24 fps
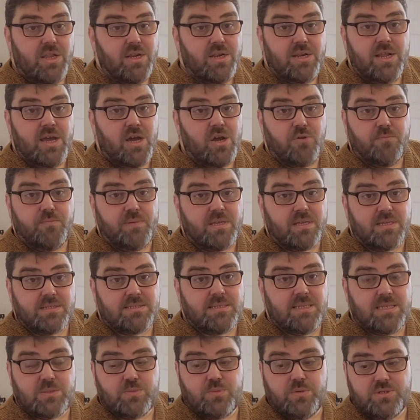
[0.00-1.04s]
No, because
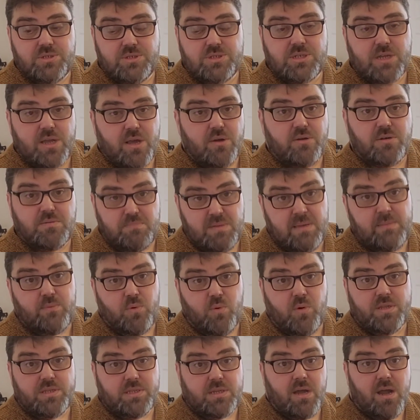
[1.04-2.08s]
this one showed
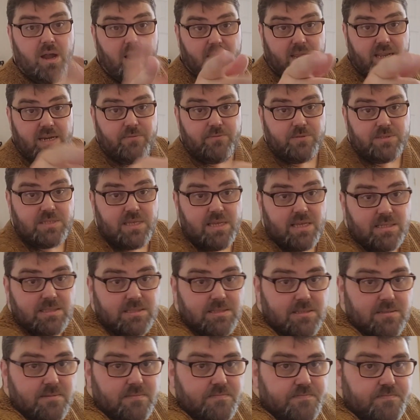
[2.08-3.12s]
people want dark, and it was
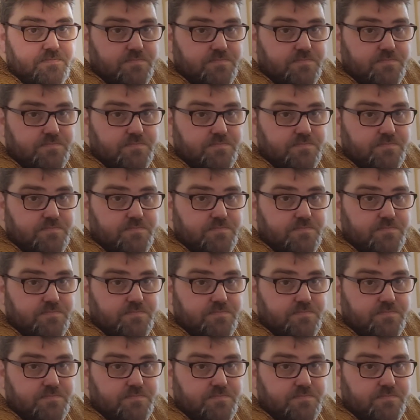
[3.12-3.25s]
this.